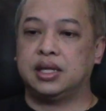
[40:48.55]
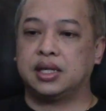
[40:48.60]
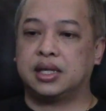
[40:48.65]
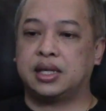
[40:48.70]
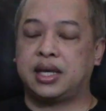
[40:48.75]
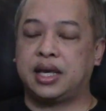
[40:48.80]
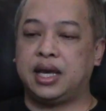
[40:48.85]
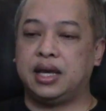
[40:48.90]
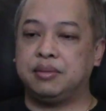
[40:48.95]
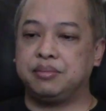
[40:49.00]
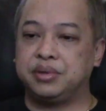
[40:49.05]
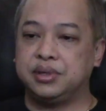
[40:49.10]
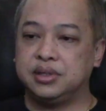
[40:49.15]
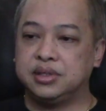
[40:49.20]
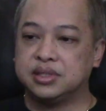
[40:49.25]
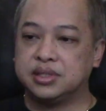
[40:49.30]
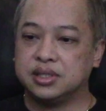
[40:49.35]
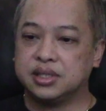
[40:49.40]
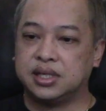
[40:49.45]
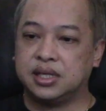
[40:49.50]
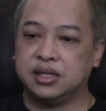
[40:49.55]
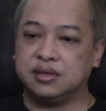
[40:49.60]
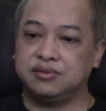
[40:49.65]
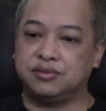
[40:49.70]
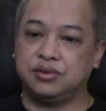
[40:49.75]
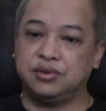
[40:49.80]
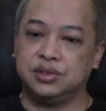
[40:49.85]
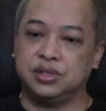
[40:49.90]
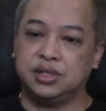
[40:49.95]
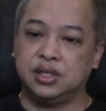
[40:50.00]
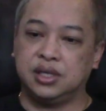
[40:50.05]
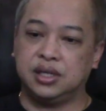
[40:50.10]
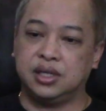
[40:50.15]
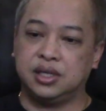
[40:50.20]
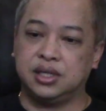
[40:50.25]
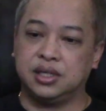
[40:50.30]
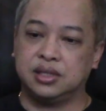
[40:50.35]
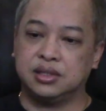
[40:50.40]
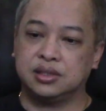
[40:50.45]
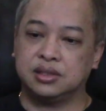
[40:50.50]
Camp Pendleton, California
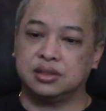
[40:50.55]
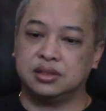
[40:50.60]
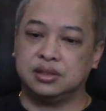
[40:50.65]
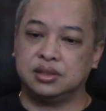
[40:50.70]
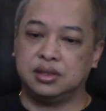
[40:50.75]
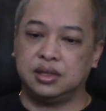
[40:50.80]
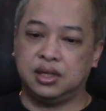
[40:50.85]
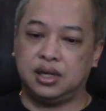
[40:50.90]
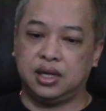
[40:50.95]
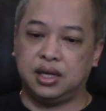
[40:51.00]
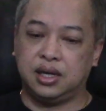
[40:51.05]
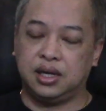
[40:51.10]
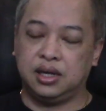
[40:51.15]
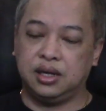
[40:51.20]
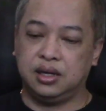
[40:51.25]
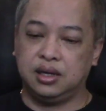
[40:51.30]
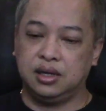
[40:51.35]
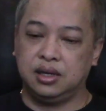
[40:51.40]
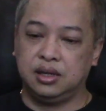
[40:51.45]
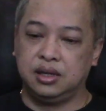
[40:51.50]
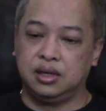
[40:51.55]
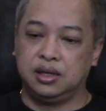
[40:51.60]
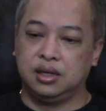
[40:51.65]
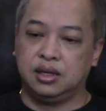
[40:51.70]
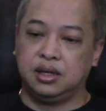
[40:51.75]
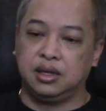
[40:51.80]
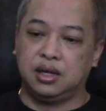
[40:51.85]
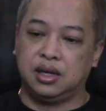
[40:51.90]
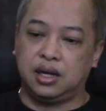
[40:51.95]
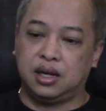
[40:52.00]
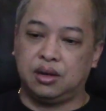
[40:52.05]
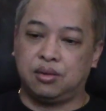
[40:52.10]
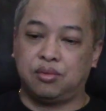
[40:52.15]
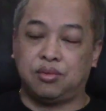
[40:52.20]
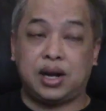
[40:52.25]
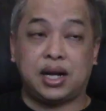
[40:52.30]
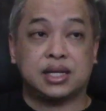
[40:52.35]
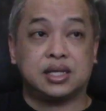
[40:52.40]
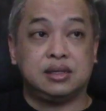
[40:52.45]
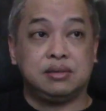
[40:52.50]
is a
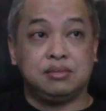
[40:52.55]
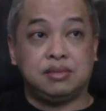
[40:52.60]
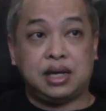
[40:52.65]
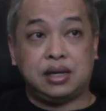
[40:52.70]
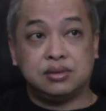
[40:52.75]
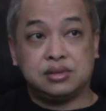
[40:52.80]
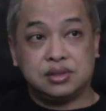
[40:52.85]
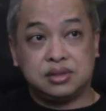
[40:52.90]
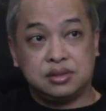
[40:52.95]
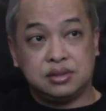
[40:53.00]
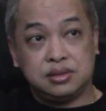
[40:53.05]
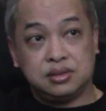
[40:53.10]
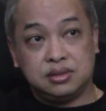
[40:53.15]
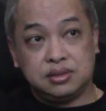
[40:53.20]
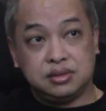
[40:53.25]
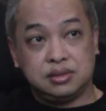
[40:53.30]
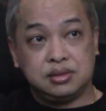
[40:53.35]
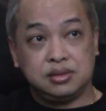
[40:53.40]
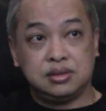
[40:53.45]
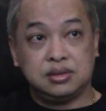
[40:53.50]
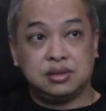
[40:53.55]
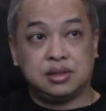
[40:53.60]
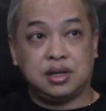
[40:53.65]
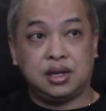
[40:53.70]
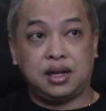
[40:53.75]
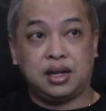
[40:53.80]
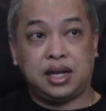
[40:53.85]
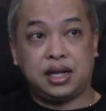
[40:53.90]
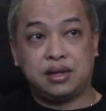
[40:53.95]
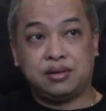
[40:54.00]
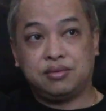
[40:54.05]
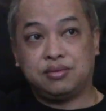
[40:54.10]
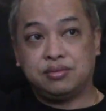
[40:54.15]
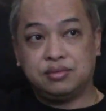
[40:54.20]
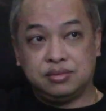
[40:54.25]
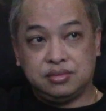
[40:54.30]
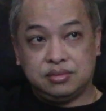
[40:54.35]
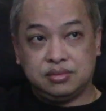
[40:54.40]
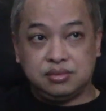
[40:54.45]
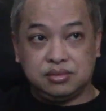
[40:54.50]
rocky mountain, a lot of
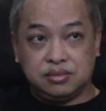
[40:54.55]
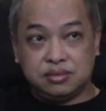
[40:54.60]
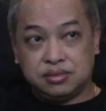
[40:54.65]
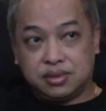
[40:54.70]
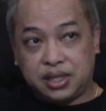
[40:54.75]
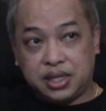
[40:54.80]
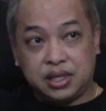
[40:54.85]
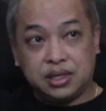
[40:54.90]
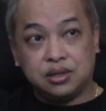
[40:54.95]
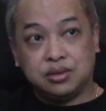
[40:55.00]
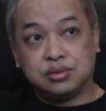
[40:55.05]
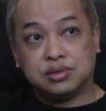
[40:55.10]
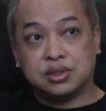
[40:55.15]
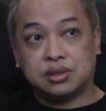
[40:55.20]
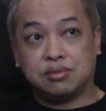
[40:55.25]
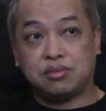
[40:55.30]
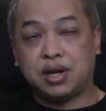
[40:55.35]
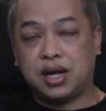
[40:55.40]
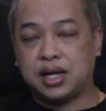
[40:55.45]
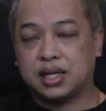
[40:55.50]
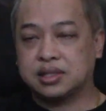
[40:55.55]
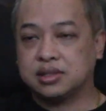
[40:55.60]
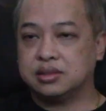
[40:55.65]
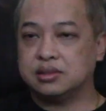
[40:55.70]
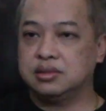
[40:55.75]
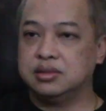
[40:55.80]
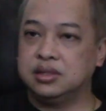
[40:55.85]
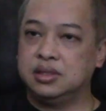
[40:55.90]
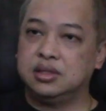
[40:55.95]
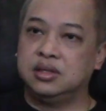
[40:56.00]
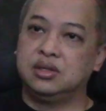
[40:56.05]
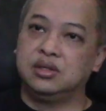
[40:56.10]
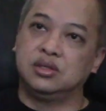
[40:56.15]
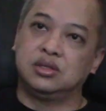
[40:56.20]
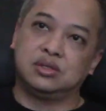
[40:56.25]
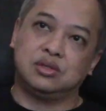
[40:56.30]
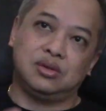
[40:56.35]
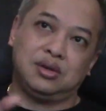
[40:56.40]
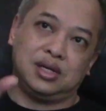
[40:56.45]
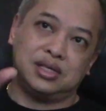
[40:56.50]
hills and rocks.
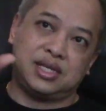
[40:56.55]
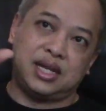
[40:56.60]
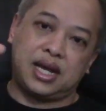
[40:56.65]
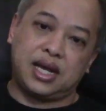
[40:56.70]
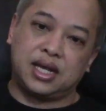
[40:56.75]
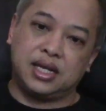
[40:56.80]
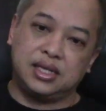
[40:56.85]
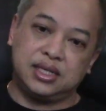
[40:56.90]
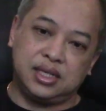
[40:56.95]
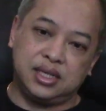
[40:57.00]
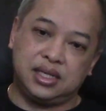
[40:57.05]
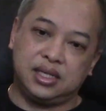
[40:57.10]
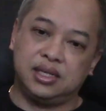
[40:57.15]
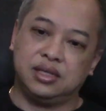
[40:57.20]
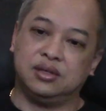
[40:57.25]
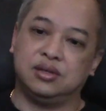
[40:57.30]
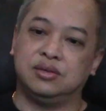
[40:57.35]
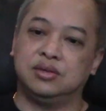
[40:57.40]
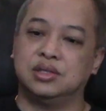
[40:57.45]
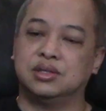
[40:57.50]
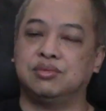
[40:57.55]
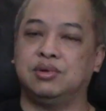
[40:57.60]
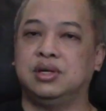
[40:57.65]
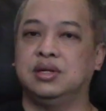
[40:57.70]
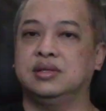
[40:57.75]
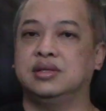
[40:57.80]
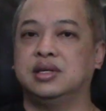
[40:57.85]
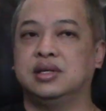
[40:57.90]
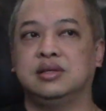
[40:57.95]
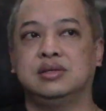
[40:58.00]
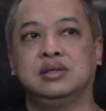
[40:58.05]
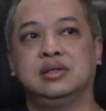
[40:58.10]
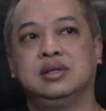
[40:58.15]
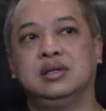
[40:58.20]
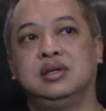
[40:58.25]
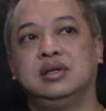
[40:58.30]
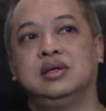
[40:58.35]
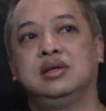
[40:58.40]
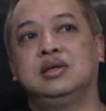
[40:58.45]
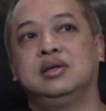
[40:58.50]
So attacking the hill is one of the things.
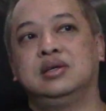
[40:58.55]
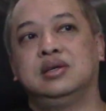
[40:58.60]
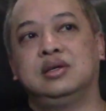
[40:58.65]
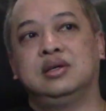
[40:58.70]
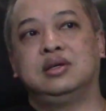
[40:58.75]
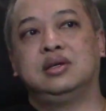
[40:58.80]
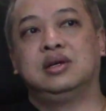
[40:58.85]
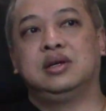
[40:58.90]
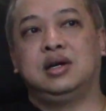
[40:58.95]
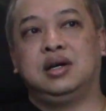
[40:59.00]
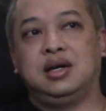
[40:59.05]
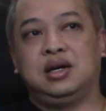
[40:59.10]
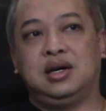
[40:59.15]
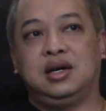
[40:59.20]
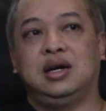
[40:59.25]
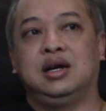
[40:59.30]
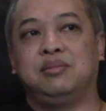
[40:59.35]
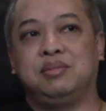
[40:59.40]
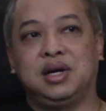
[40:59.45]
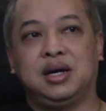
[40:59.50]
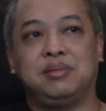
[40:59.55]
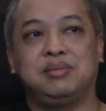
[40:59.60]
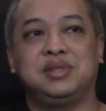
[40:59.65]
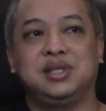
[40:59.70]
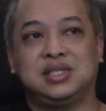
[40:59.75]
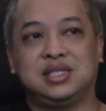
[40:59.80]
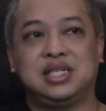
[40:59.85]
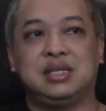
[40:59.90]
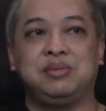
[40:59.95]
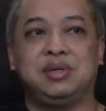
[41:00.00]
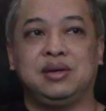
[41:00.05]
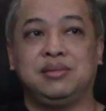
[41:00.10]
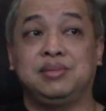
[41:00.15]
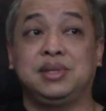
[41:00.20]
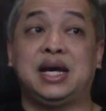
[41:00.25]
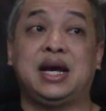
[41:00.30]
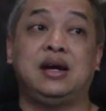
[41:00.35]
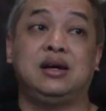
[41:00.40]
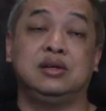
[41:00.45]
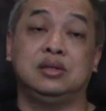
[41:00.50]
I'm up, they see me, I'm
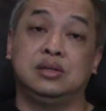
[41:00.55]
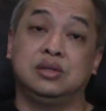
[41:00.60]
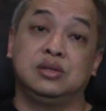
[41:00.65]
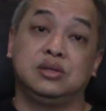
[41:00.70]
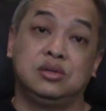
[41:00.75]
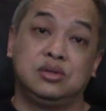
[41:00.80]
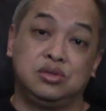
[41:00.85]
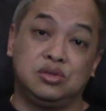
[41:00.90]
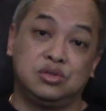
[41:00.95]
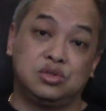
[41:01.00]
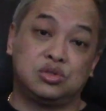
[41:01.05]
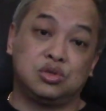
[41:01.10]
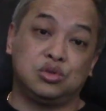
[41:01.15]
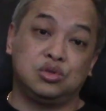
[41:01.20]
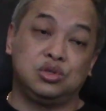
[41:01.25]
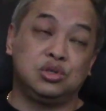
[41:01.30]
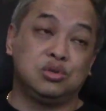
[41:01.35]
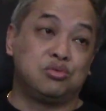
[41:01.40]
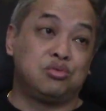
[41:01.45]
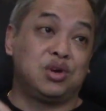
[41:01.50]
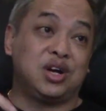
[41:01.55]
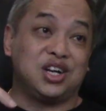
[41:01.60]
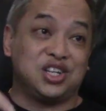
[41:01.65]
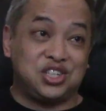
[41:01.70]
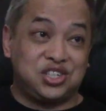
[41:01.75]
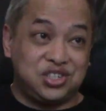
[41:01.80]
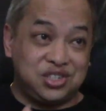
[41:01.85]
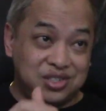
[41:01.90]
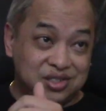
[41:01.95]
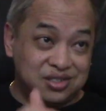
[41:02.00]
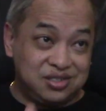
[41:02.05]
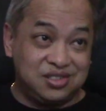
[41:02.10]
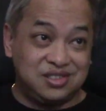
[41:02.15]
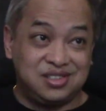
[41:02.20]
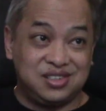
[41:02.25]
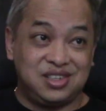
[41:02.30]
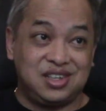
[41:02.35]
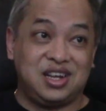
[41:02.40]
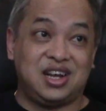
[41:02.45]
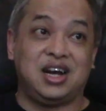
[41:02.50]
down. So you rush.
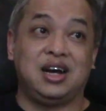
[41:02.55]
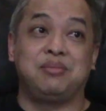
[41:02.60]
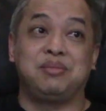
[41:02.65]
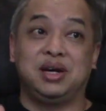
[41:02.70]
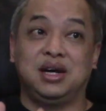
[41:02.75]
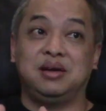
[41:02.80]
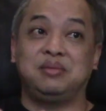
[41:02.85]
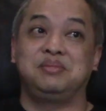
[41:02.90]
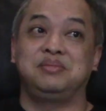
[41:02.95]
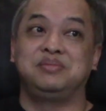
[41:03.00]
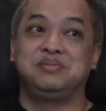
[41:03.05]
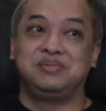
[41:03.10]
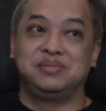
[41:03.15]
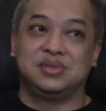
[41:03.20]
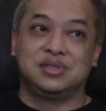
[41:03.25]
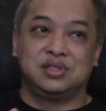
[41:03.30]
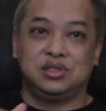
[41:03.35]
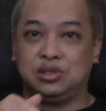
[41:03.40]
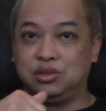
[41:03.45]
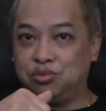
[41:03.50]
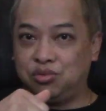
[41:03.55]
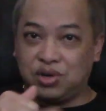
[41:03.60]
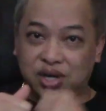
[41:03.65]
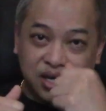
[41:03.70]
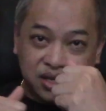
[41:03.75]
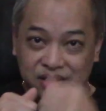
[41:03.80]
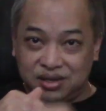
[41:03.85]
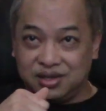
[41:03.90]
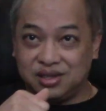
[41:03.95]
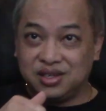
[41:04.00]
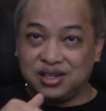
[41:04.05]
I'm up, you run.